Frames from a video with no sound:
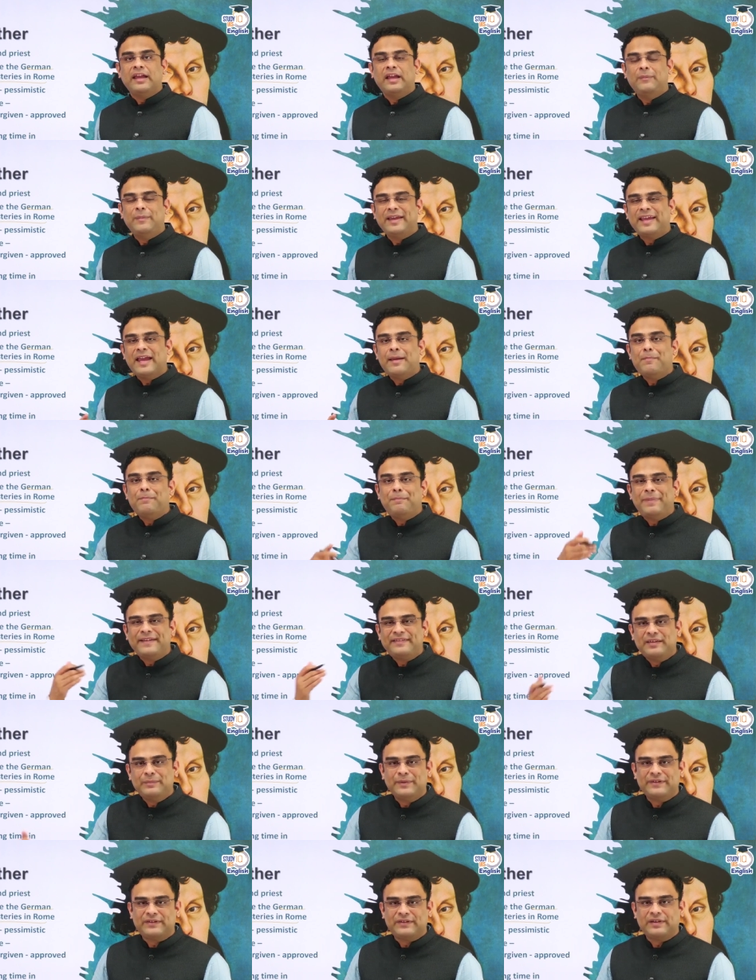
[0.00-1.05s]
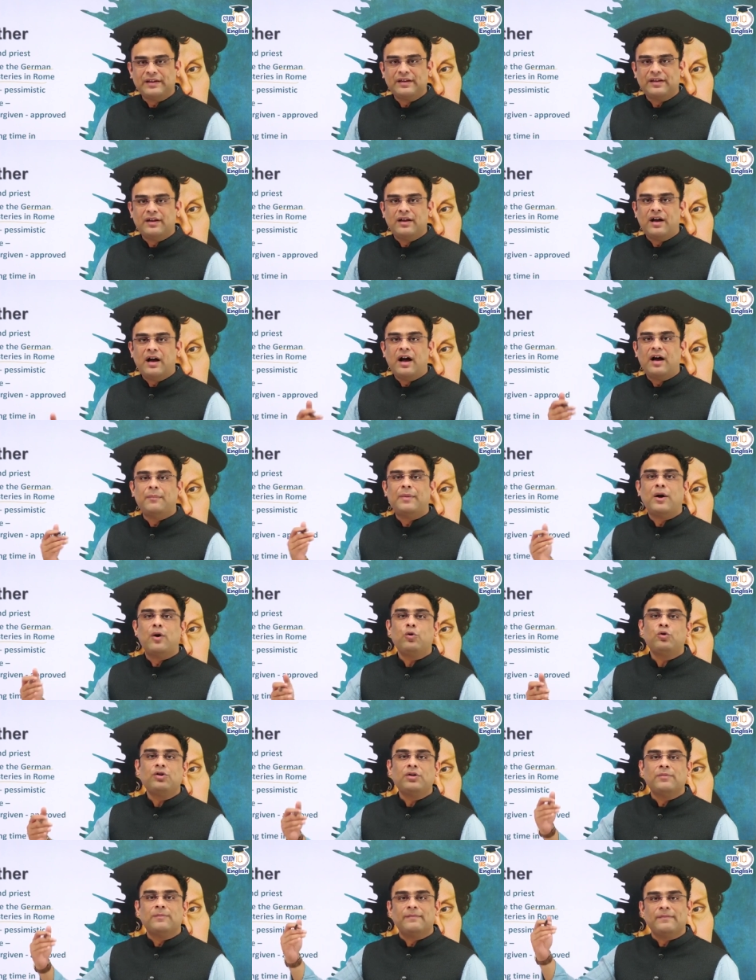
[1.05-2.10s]
He became pessimistic
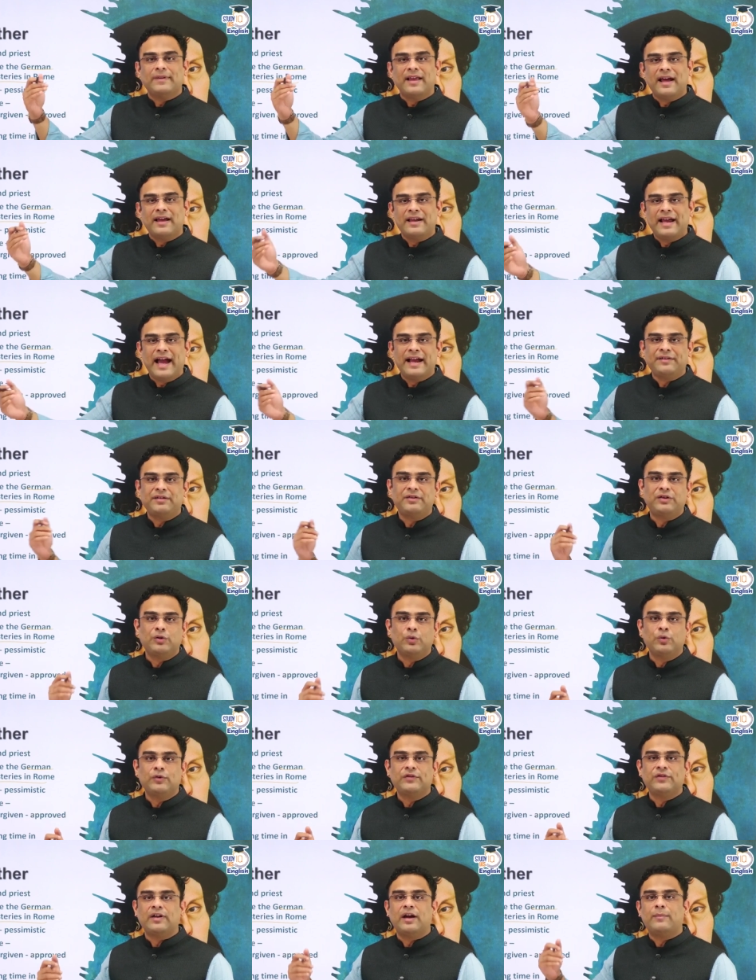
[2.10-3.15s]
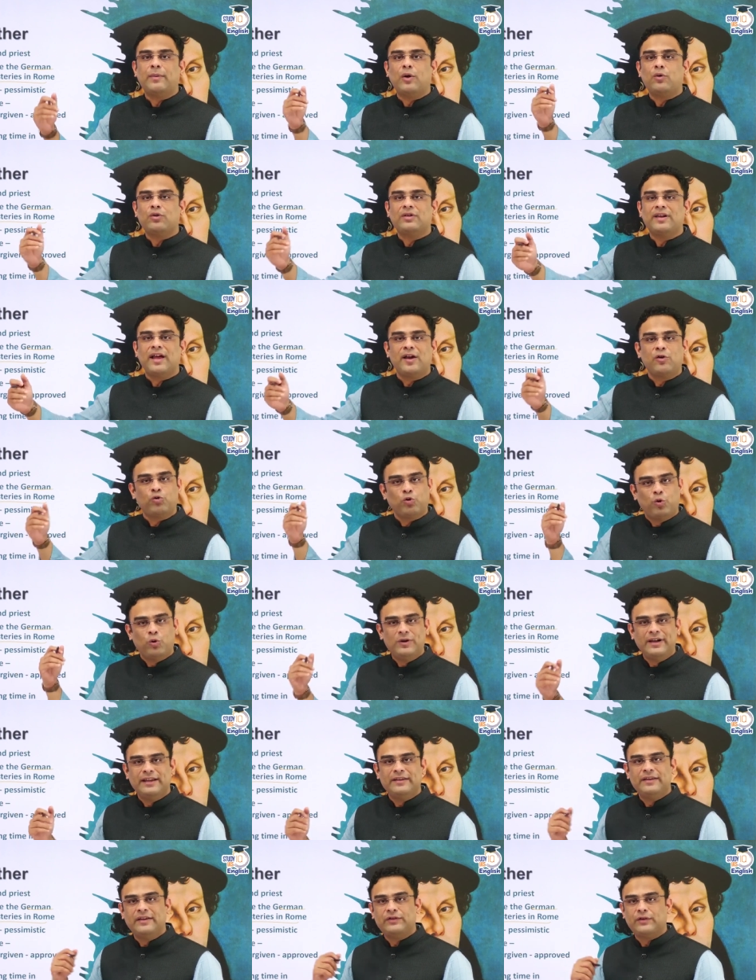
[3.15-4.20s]
about their attitudes, about their role
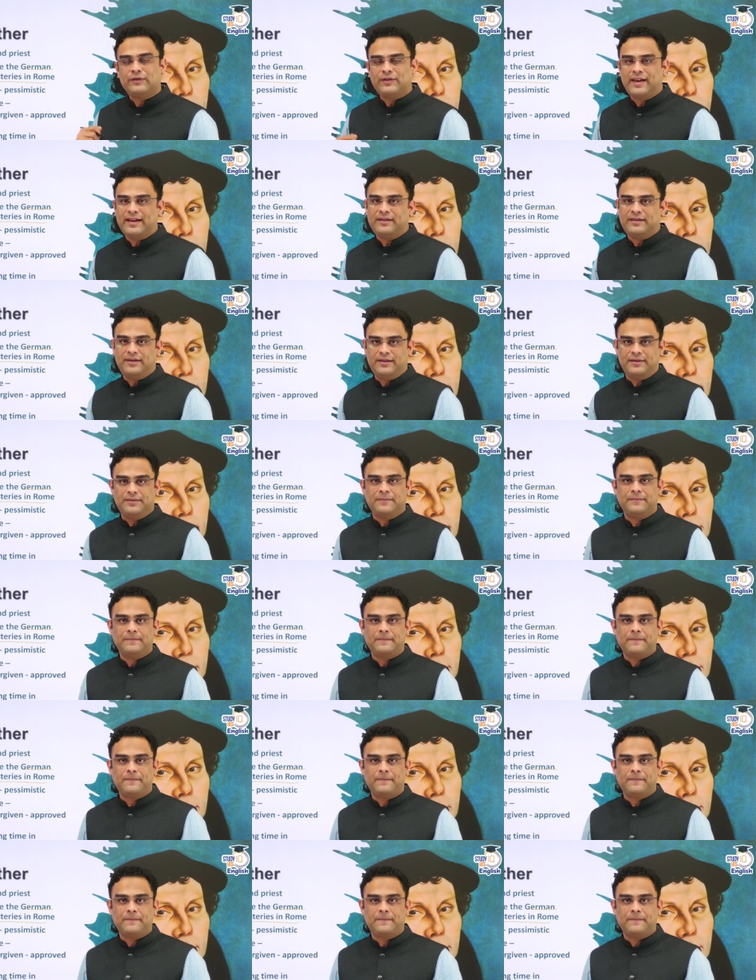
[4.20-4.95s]
in the society.